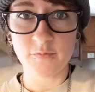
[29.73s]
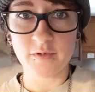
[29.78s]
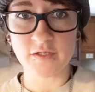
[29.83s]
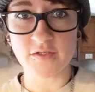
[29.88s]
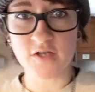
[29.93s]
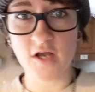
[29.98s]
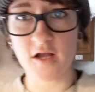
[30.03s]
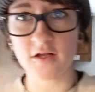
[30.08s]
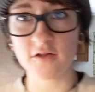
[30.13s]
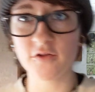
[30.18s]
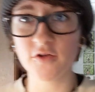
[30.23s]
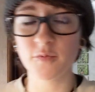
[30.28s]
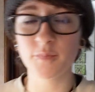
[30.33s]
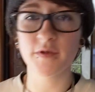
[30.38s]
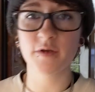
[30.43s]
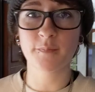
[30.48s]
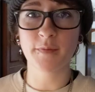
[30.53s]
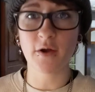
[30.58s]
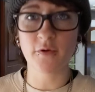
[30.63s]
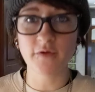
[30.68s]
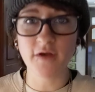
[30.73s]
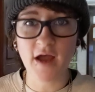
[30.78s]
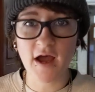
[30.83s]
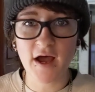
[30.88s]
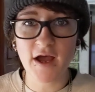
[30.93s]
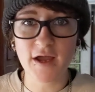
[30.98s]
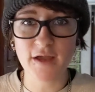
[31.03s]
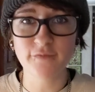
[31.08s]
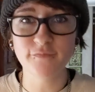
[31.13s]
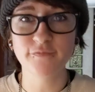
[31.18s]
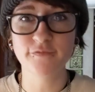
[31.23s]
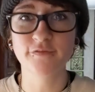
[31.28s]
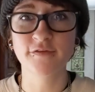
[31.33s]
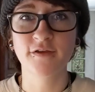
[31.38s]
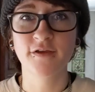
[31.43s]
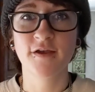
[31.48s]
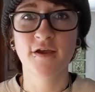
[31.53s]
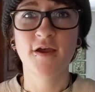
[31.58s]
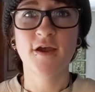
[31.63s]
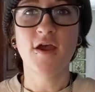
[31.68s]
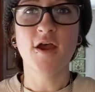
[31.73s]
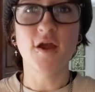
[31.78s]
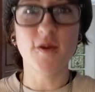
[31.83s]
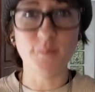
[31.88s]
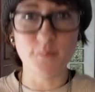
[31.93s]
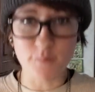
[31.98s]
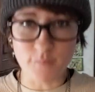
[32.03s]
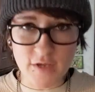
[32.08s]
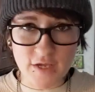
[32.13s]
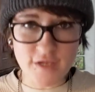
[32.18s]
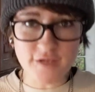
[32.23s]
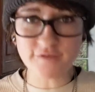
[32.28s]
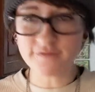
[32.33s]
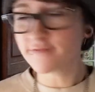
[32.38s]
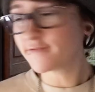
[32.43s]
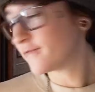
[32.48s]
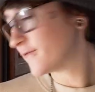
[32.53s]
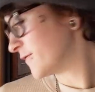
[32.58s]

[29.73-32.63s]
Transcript: we could talk a little bit about knives and meat.